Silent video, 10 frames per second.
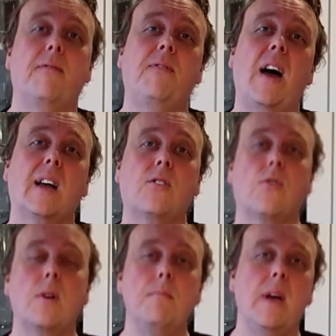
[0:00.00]

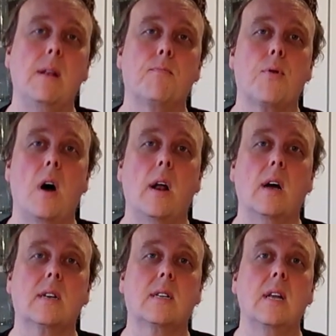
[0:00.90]
factory made
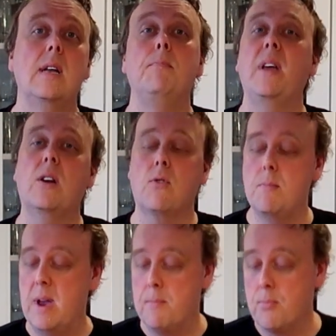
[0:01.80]
products, bakery
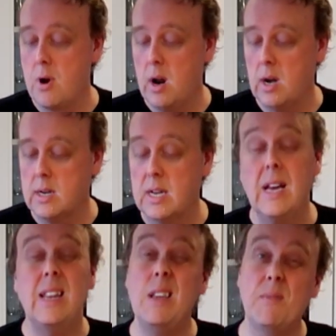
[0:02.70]
made products,
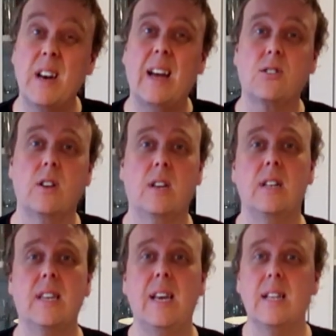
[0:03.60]
they might actually
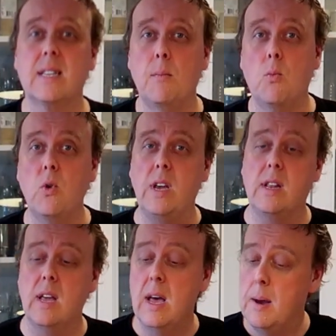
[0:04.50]
contain some
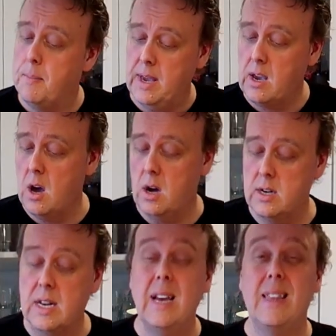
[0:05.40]
wheat
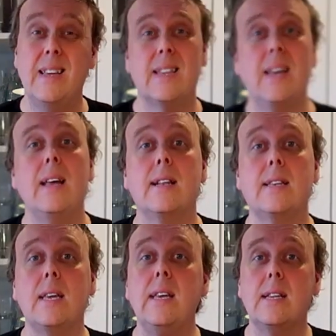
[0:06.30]
because they say
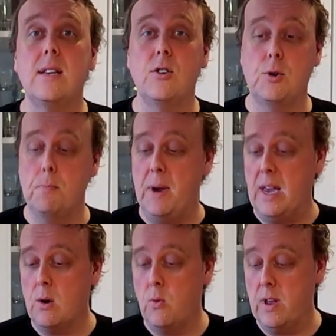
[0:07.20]
it's easier to
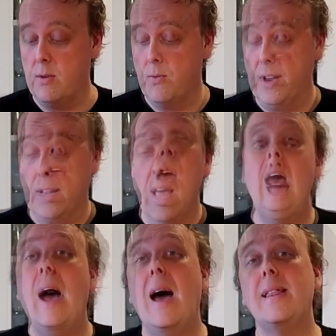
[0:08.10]
bake with wheat.
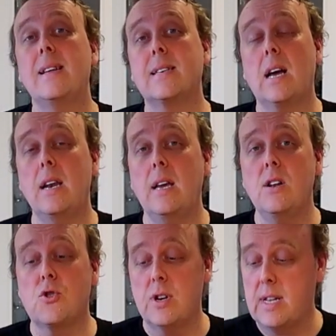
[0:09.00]
And that's kind of
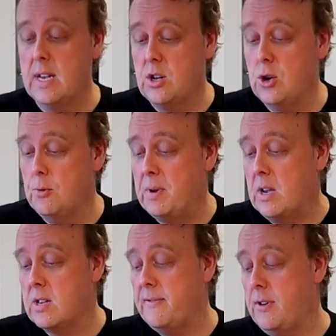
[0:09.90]
interesting too,
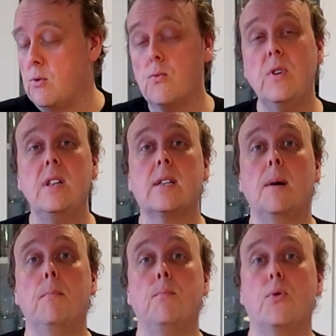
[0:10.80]
because if you read
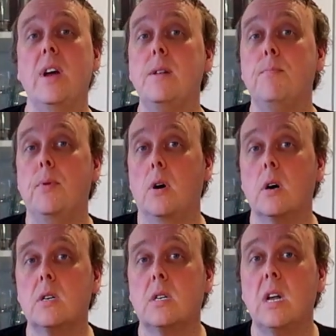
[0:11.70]
some bread
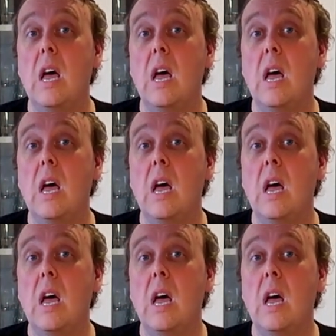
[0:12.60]
books,